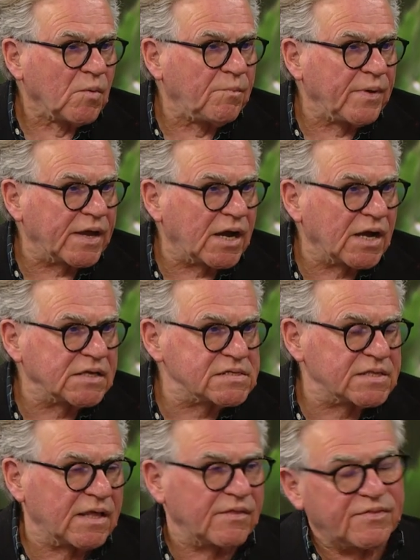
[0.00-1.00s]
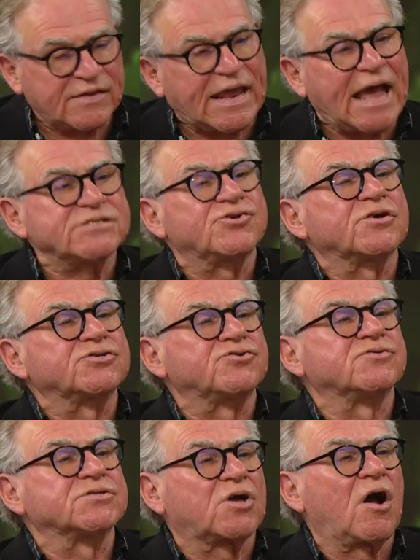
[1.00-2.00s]
because the the tax structure
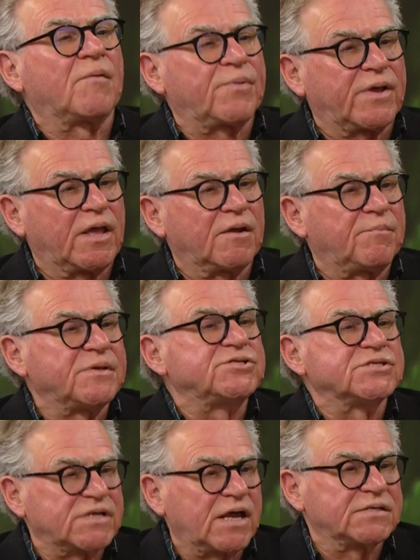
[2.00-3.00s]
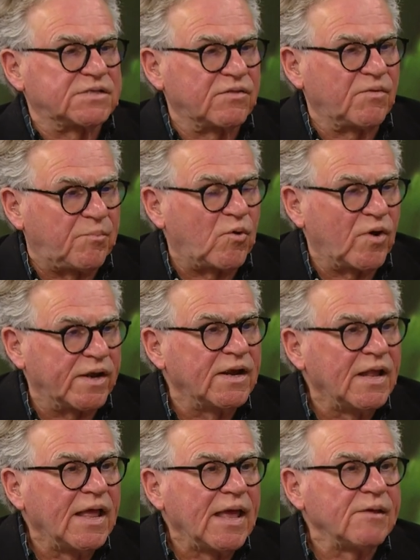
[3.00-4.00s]
is complicated. But just get to to the point,
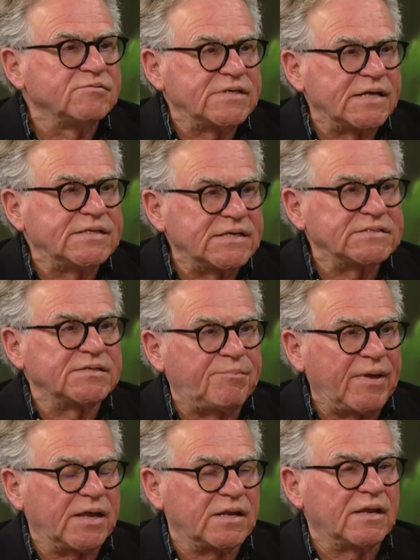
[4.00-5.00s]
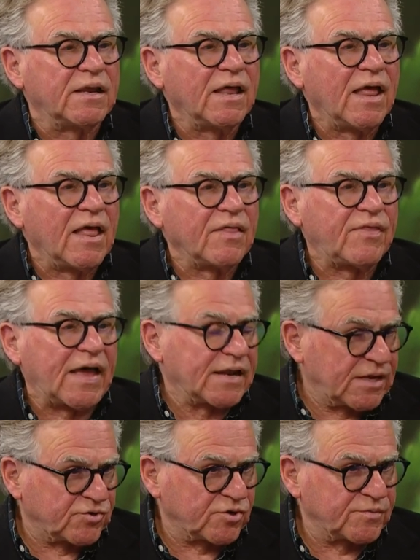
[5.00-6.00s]
it was anticipated that
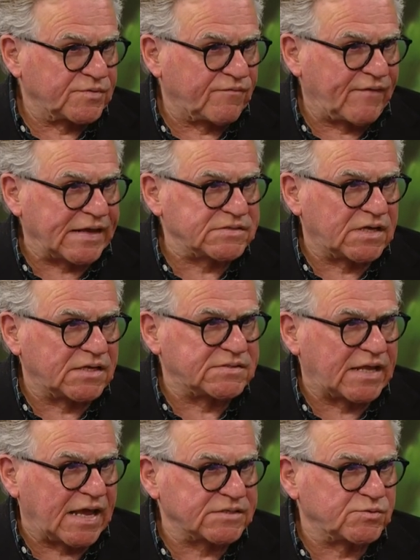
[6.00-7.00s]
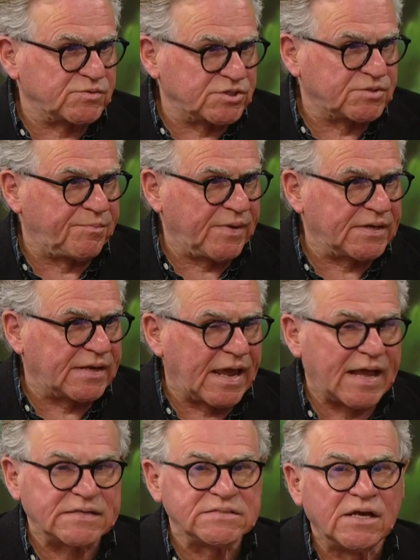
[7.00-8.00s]
in terms of excise tax, which is a big
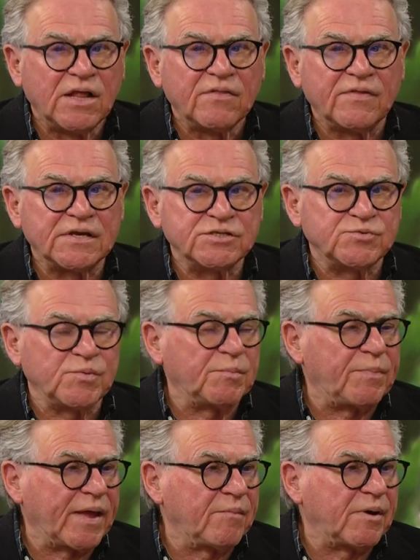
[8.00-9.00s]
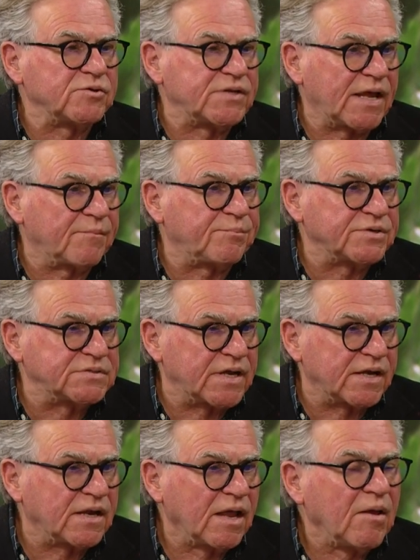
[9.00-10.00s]
tax, the industry would pay about
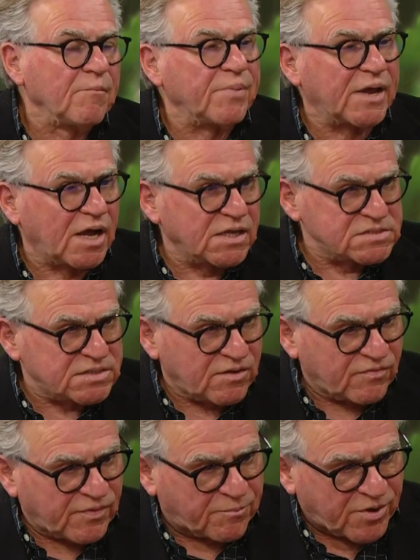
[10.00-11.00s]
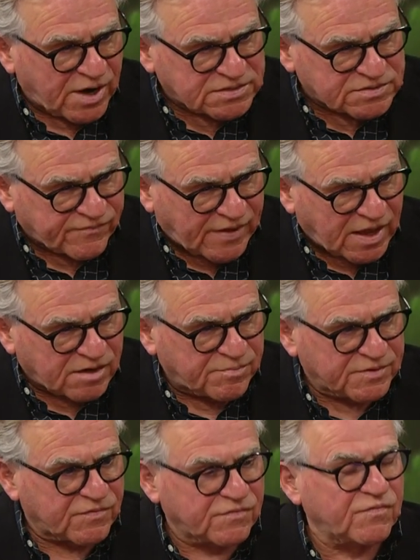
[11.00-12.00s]
10%. Because the price of
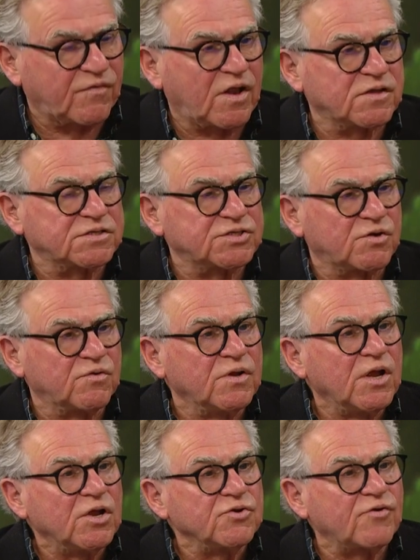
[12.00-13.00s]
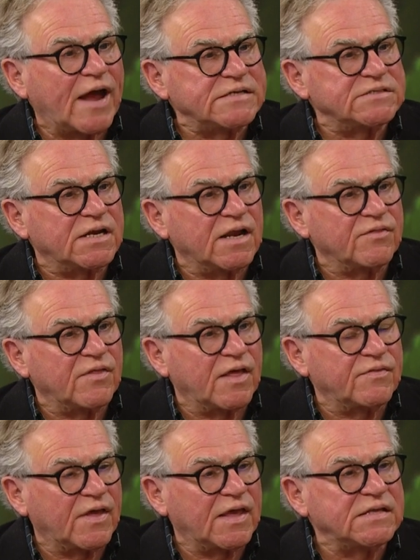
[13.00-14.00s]
cannabis has fallen so drastically, uh
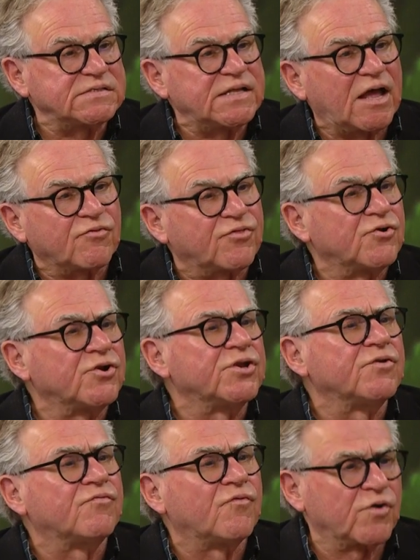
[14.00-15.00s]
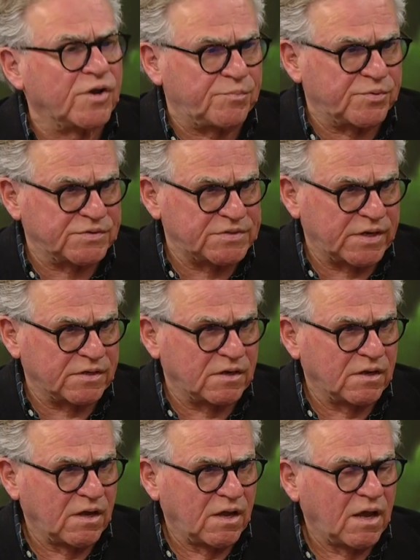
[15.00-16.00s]
it's now 30 to 40%.
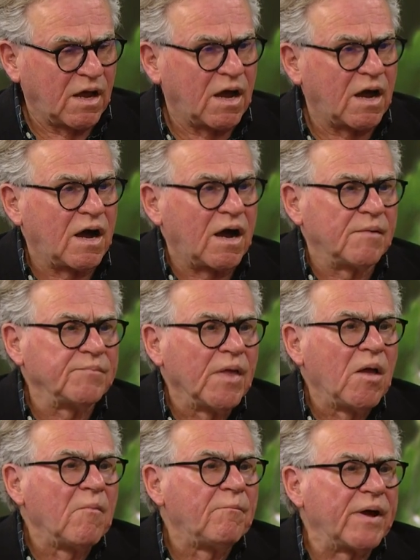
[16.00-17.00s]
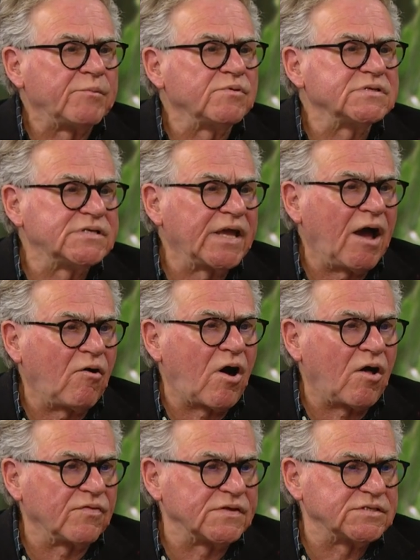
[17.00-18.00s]
Right. Um, but we'll see how
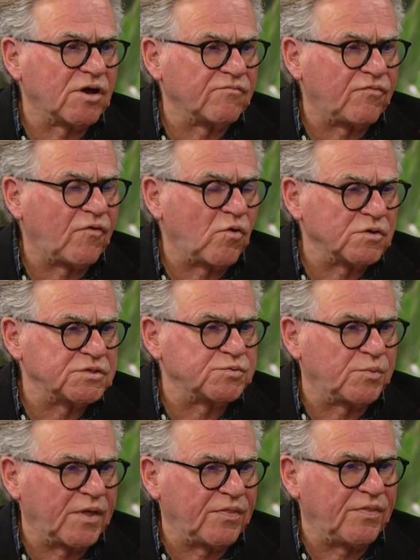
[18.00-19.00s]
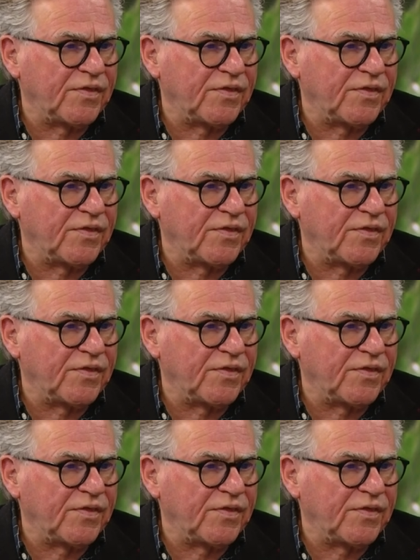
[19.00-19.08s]
all this unfolds when